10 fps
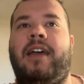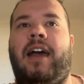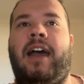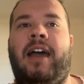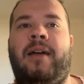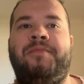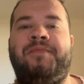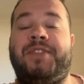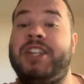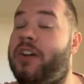So
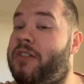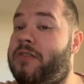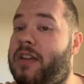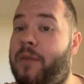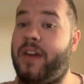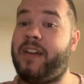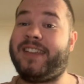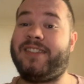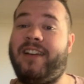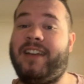I'm very
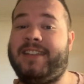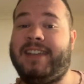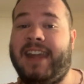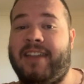excited to see